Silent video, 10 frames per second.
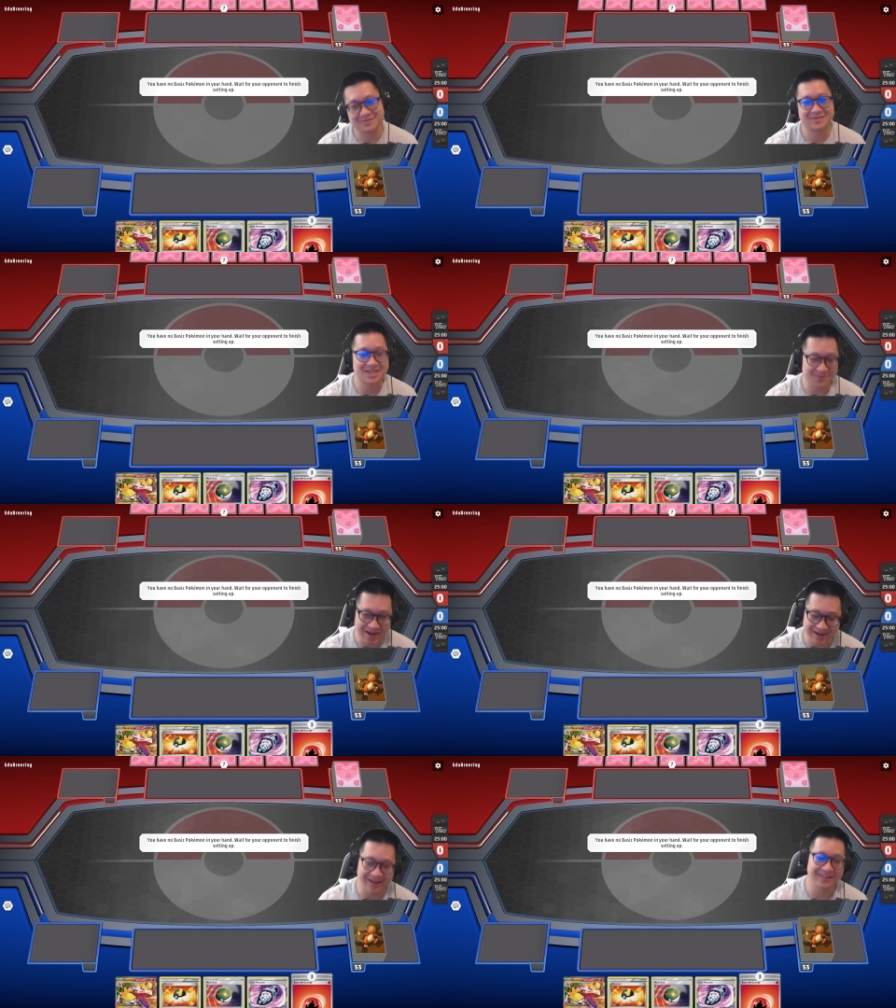That's a
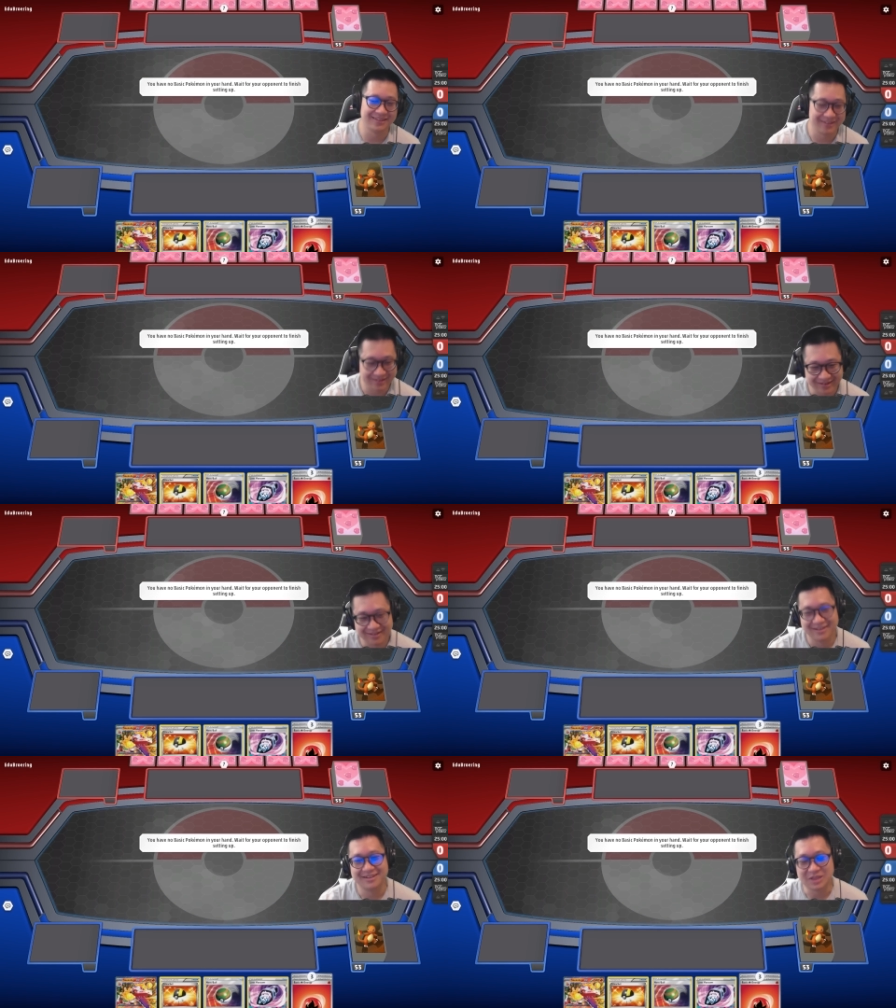bad hand.
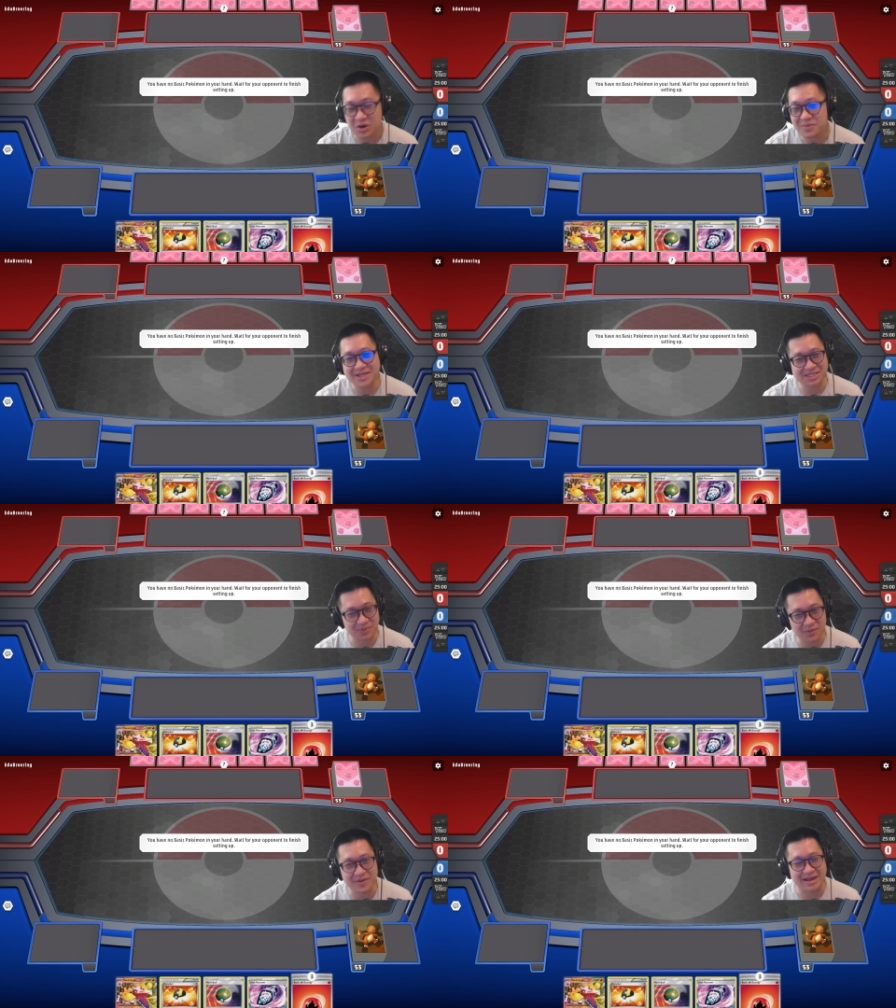No basic
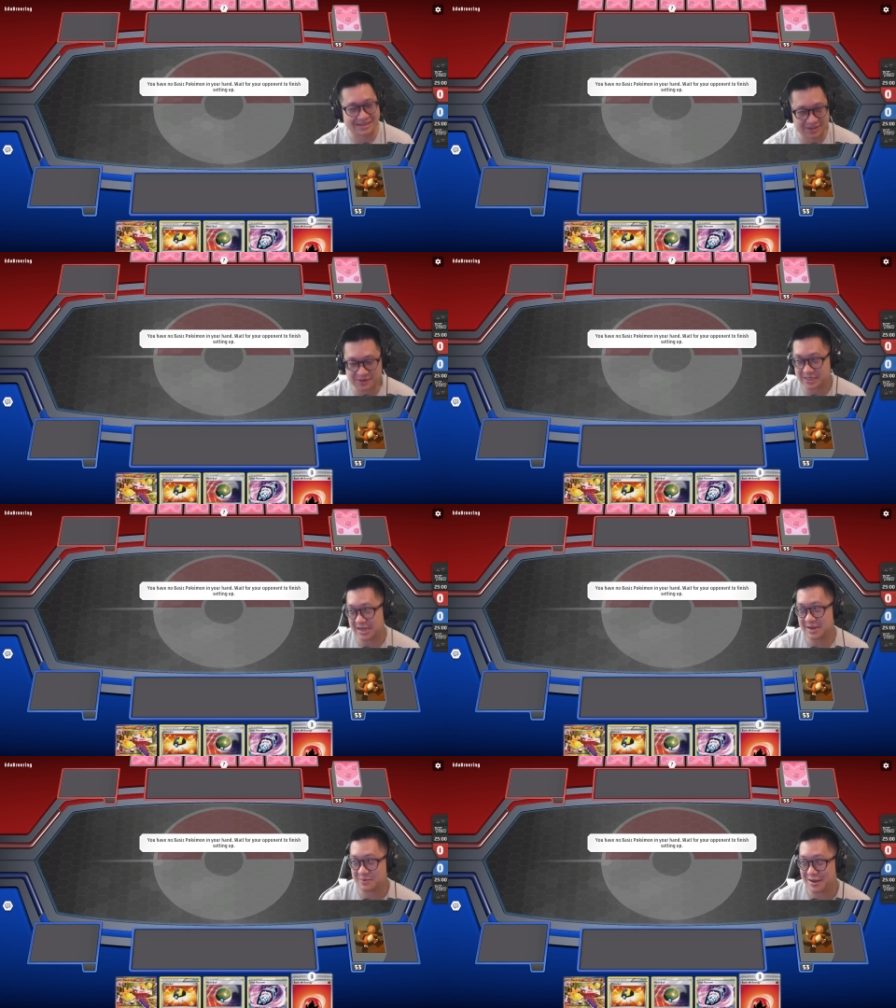Pokemon, so I was like,
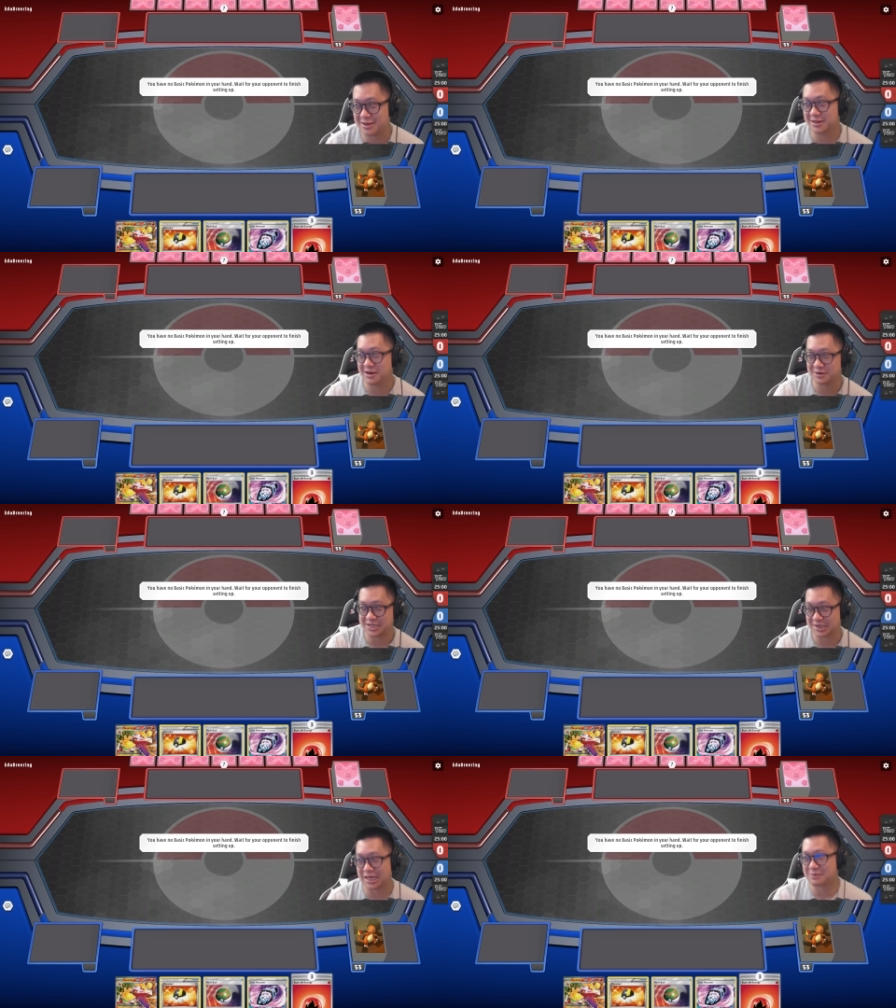hey man, here,
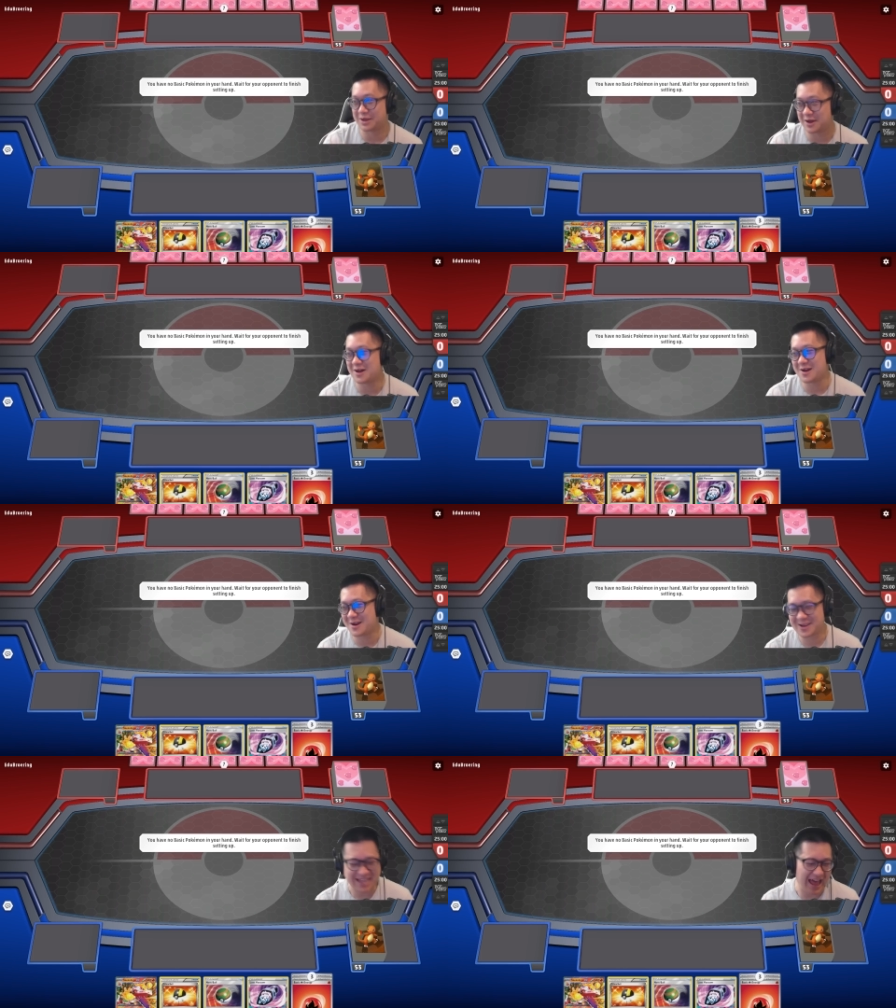take a look at my cards.